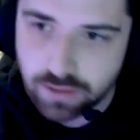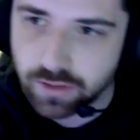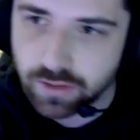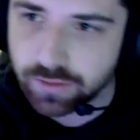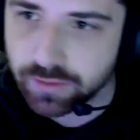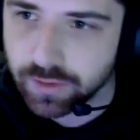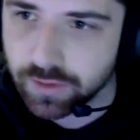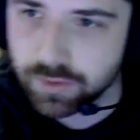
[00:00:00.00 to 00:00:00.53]

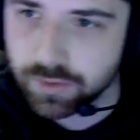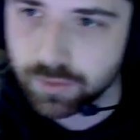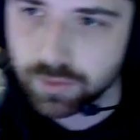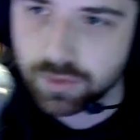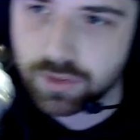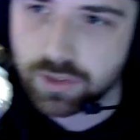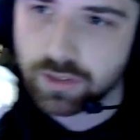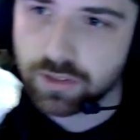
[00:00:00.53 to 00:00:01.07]
different
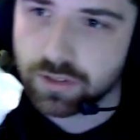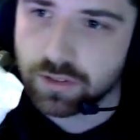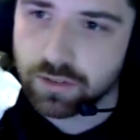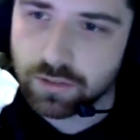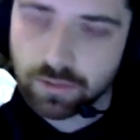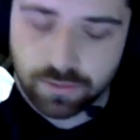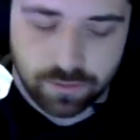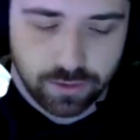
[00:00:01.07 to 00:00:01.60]

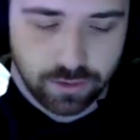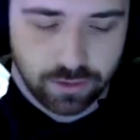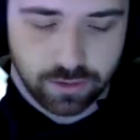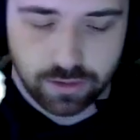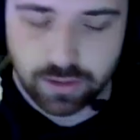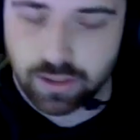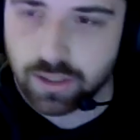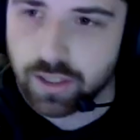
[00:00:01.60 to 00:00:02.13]
sources
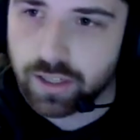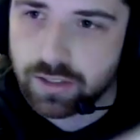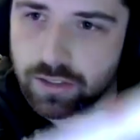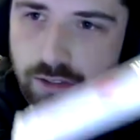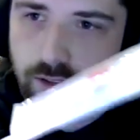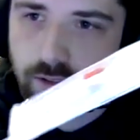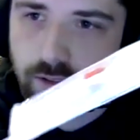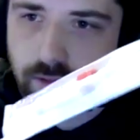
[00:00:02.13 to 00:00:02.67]
for
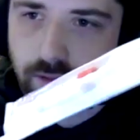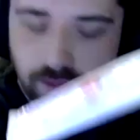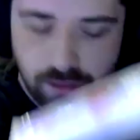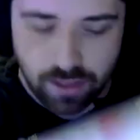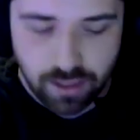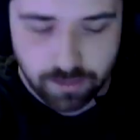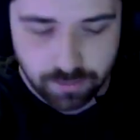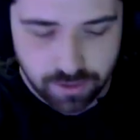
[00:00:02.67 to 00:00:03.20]
collection
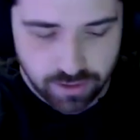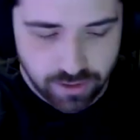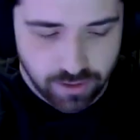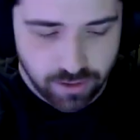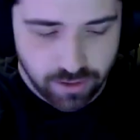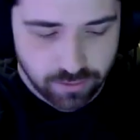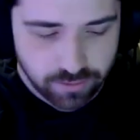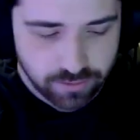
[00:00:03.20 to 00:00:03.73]
that I'm going to go
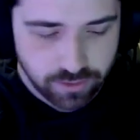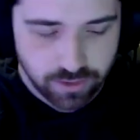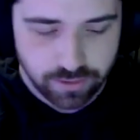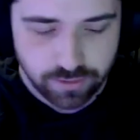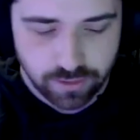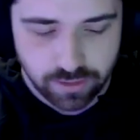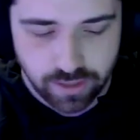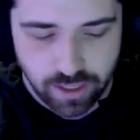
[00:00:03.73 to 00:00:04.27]
over for
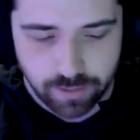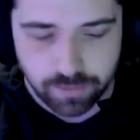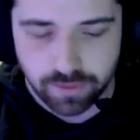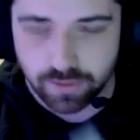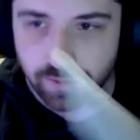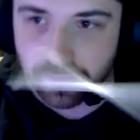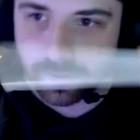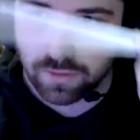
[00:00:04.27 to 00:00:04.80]
different types
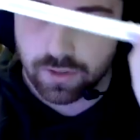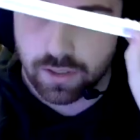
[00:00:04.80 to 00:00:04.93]
of